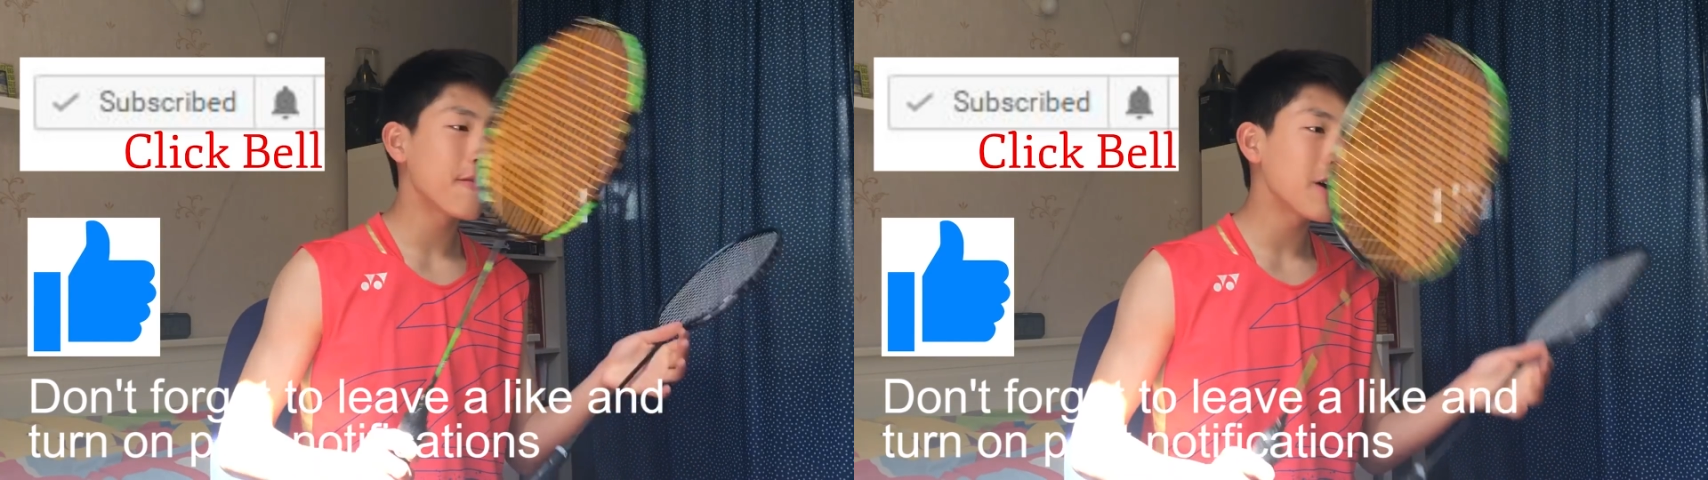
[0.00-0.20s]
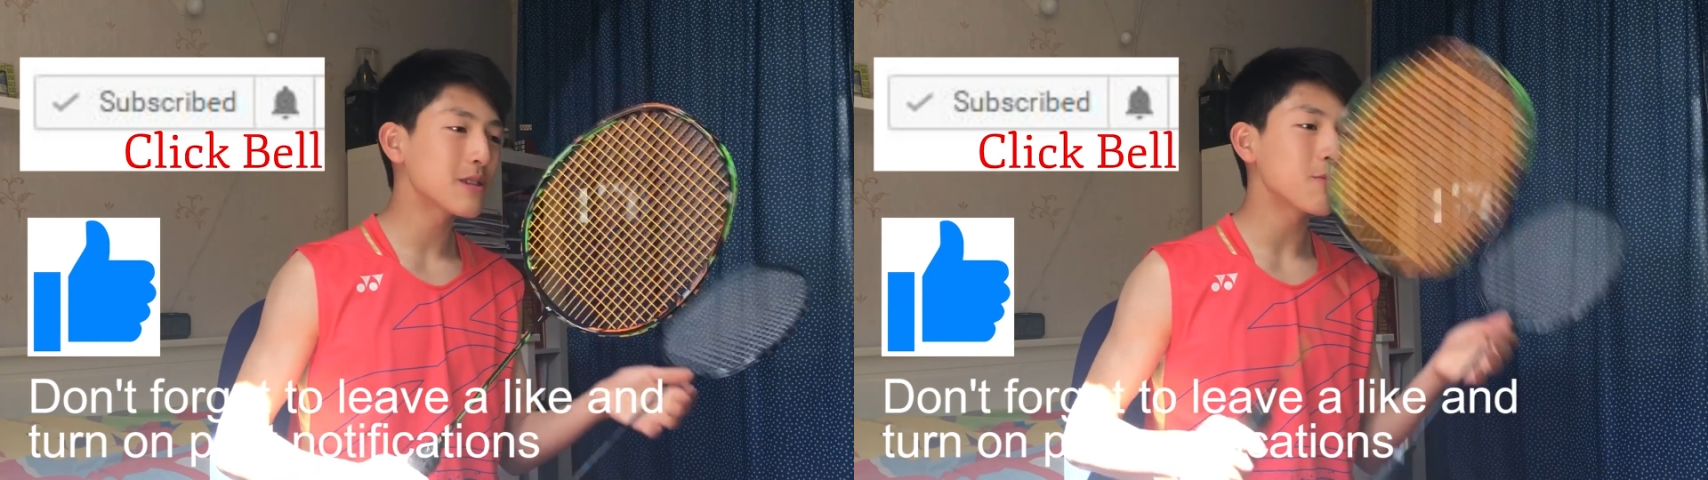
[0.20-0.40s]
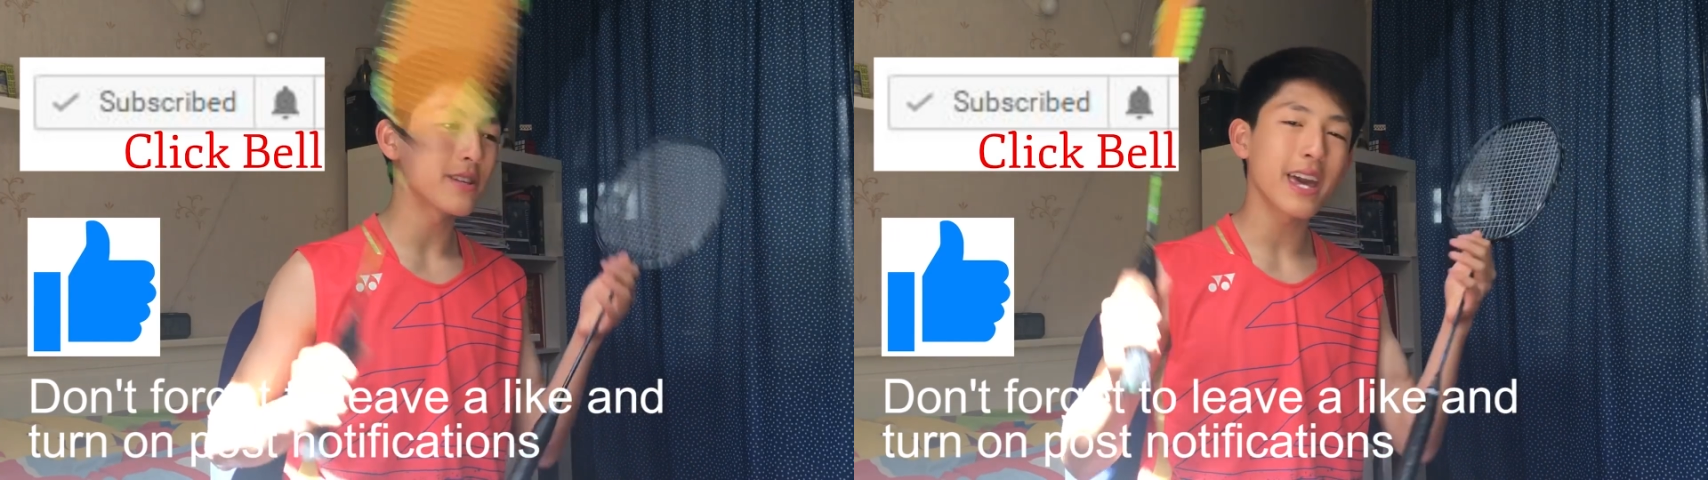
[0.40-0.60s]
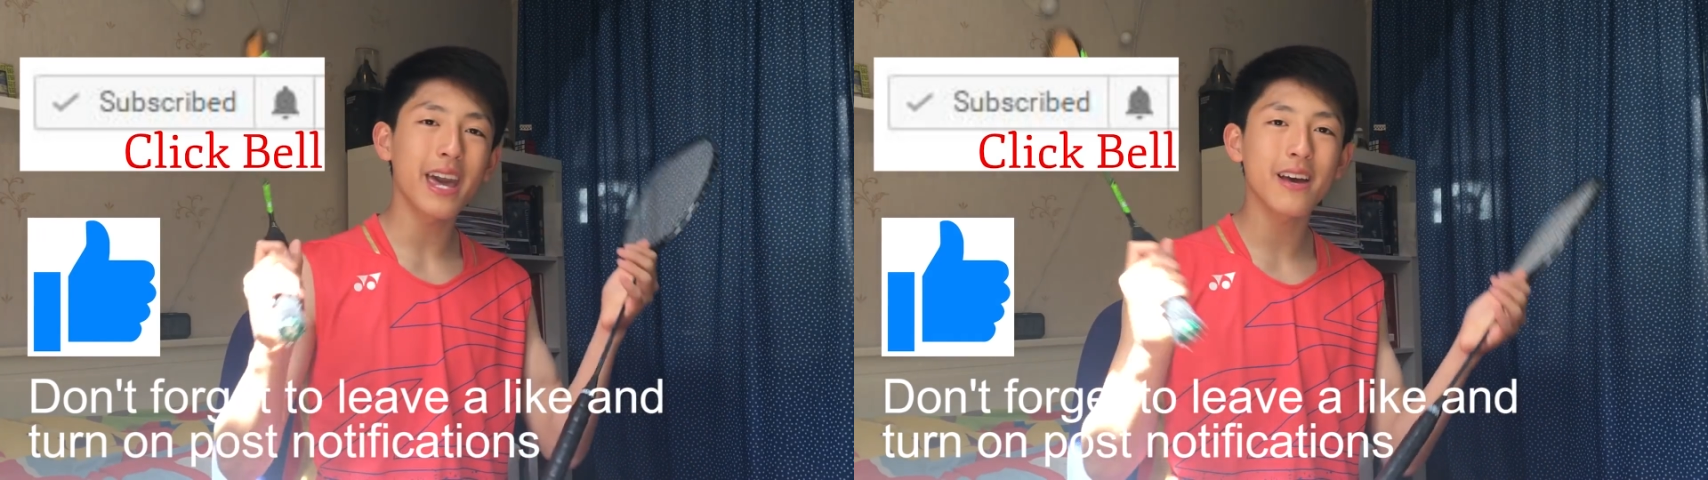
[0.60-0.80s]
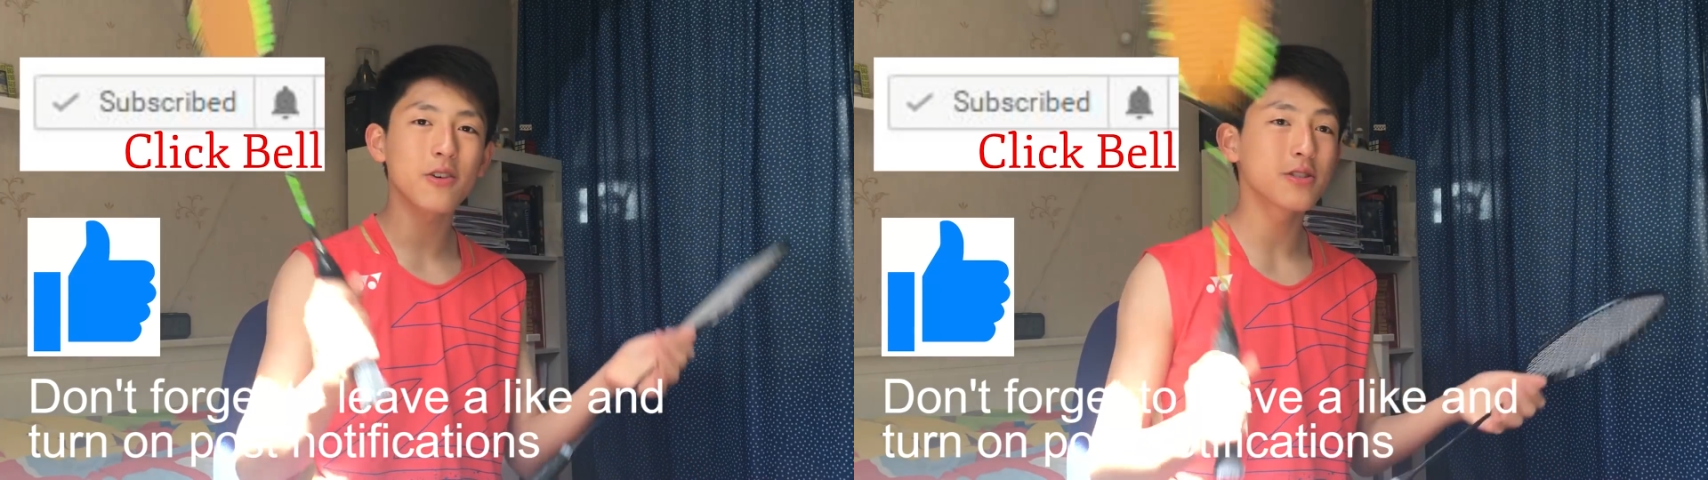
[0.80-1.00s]
at first when
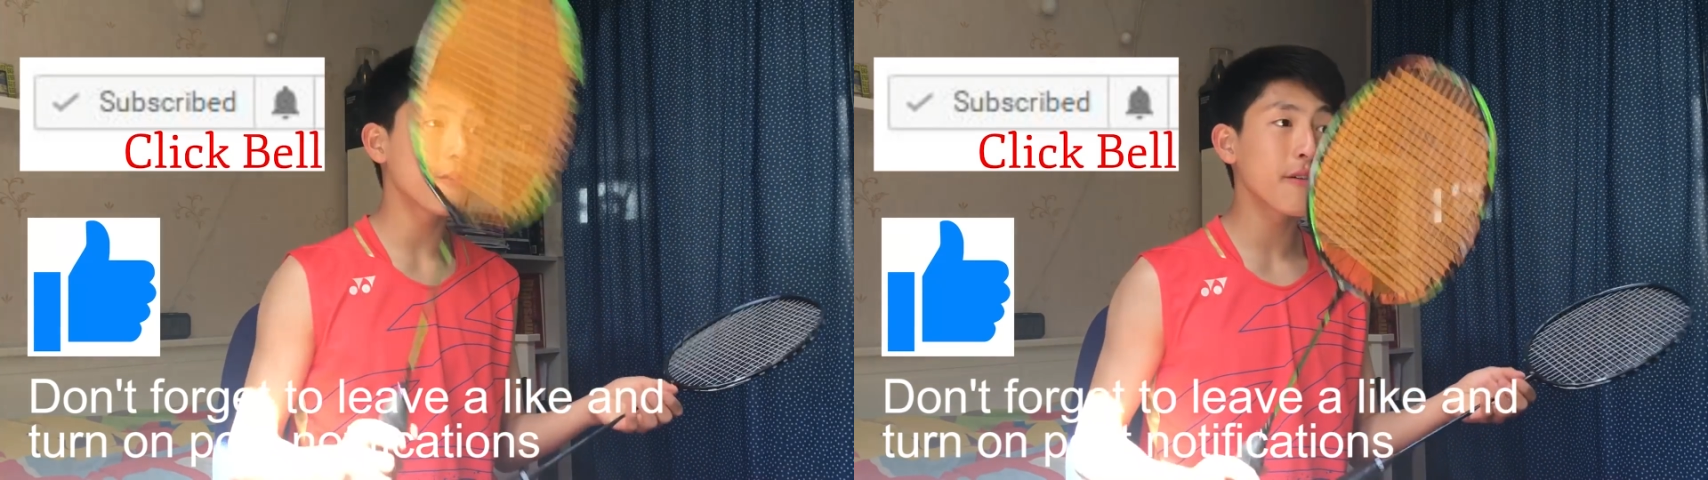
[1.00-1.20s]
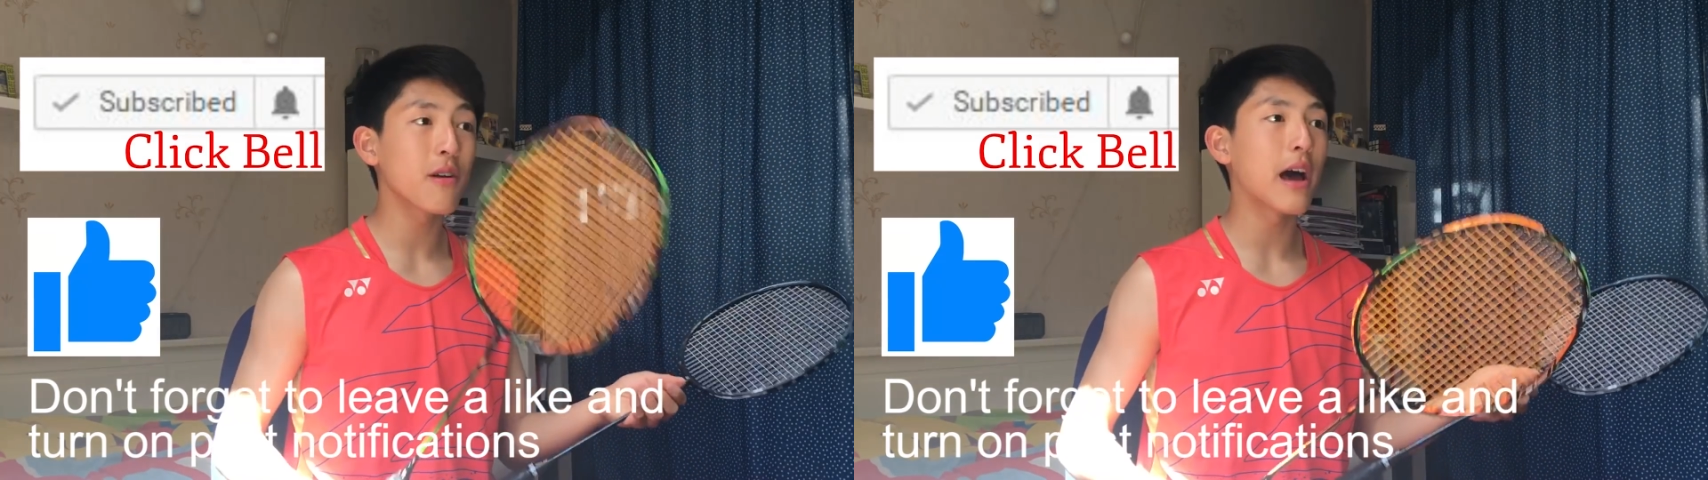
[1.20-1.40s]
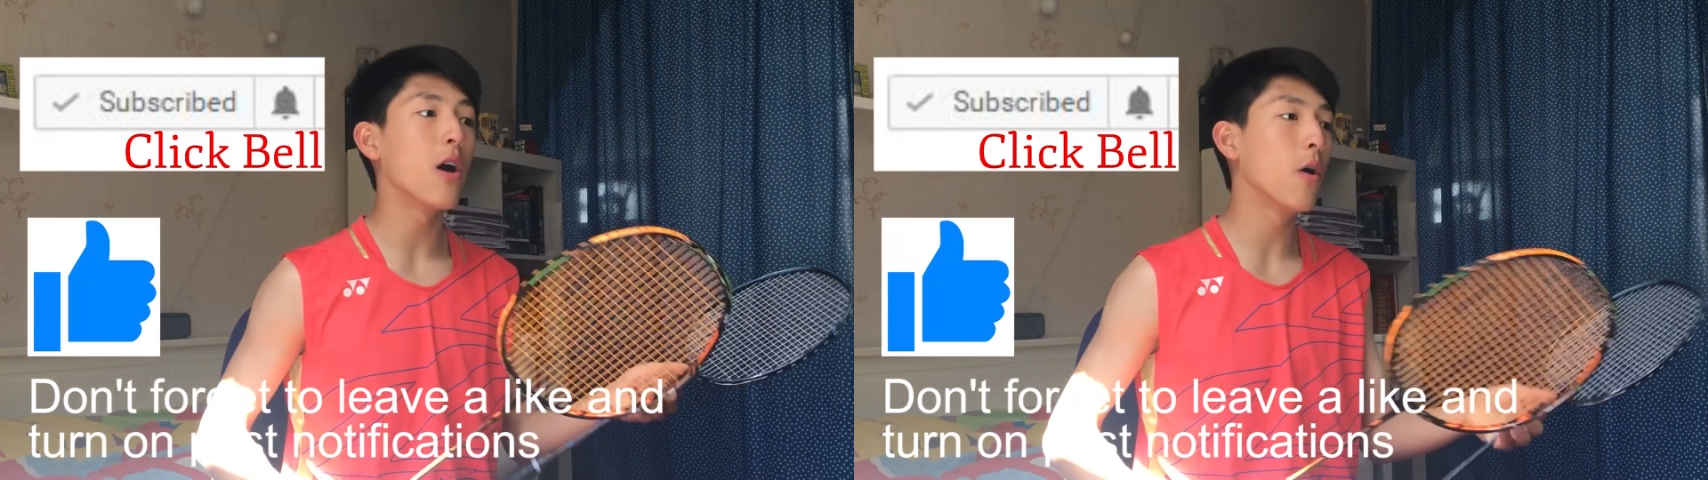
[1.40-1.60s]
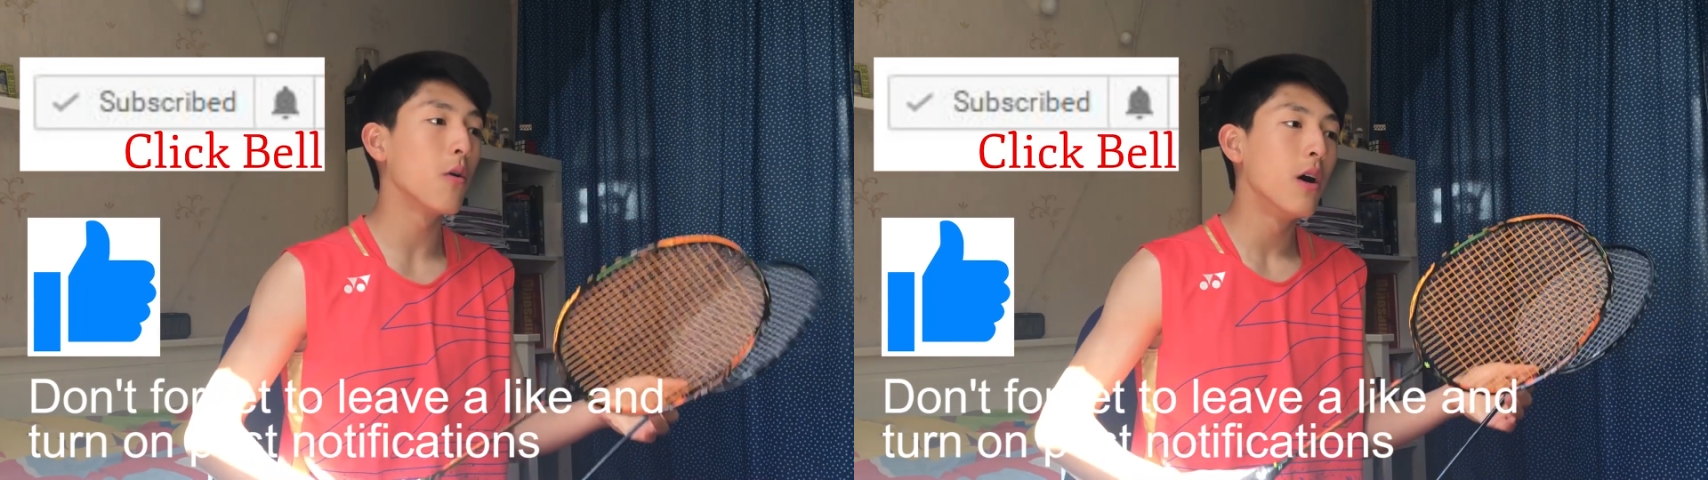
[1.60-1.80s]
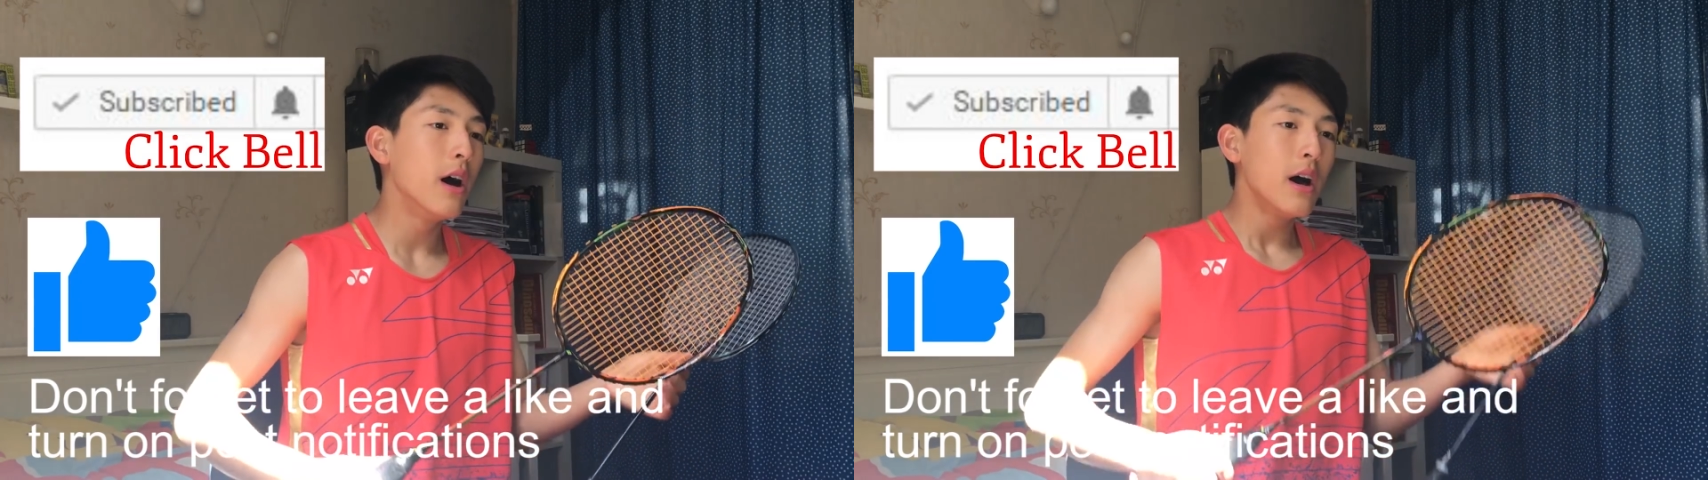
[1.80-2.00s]
you hit, because you feel like,
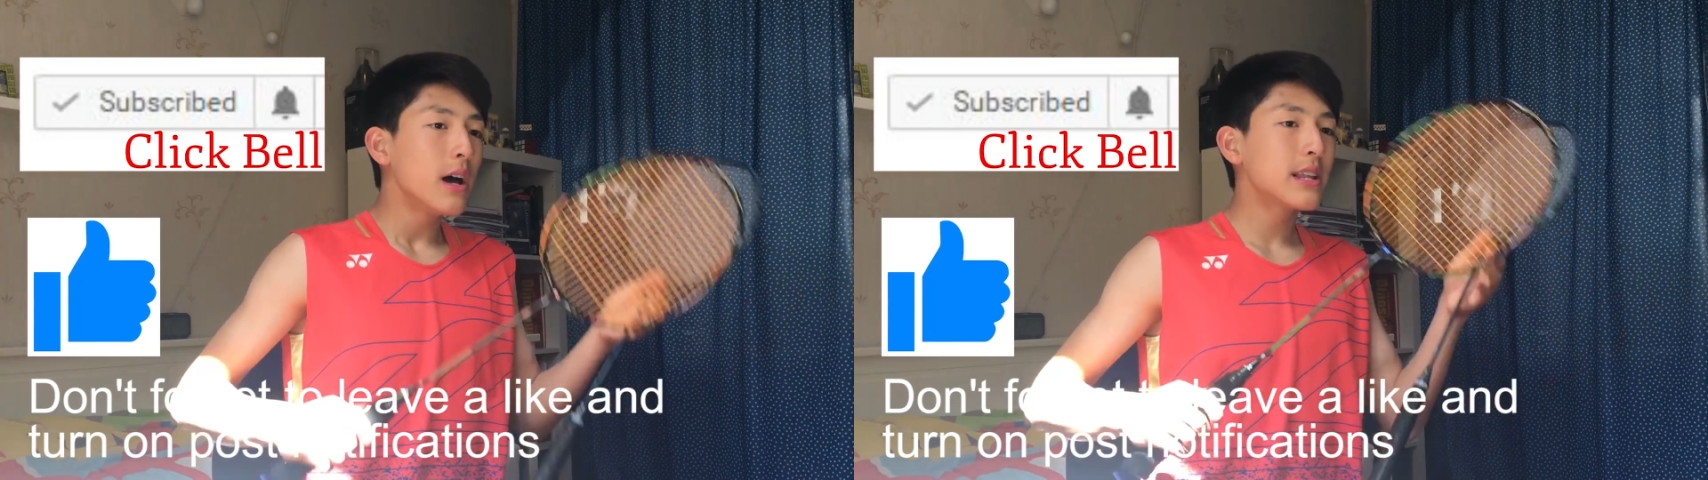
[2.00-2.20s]
oh,